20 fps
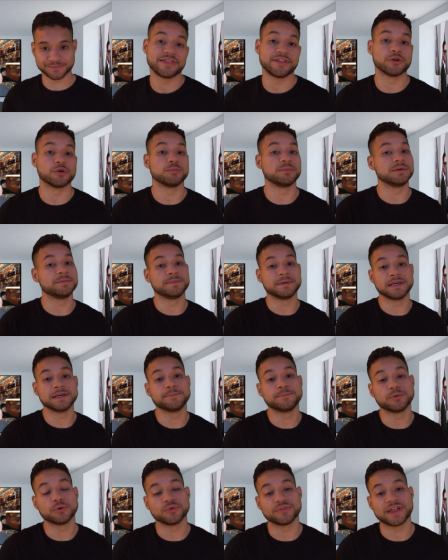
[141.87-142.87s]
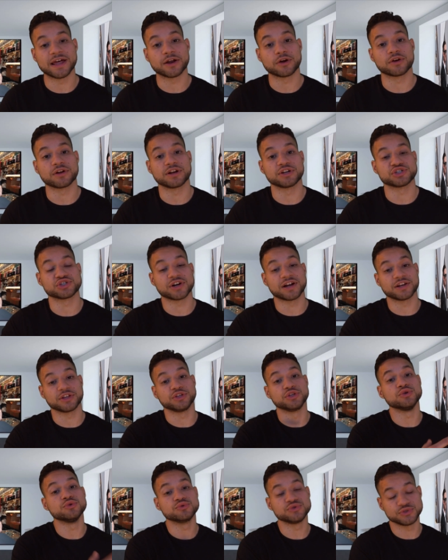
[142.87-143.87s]
There will be people that are gonna try to
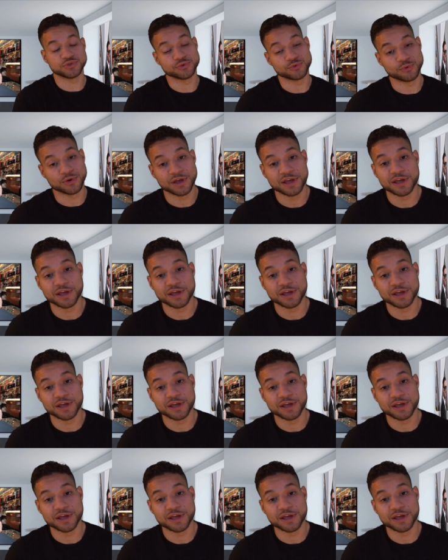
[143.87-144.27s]
use you,